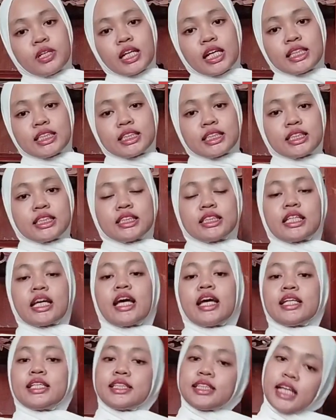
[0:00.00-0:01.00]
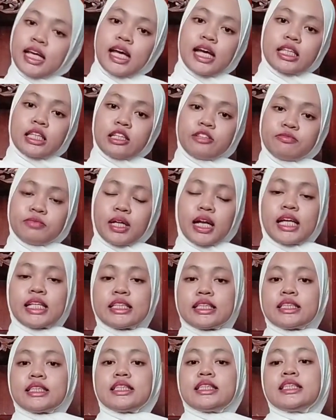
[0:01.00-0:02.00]
politeness and negative
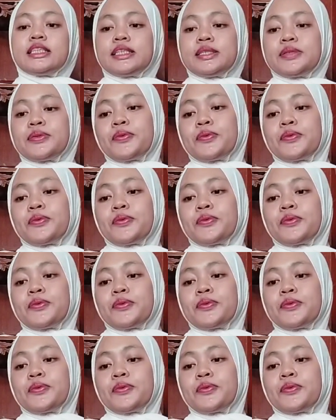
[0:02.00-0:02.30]
politeness.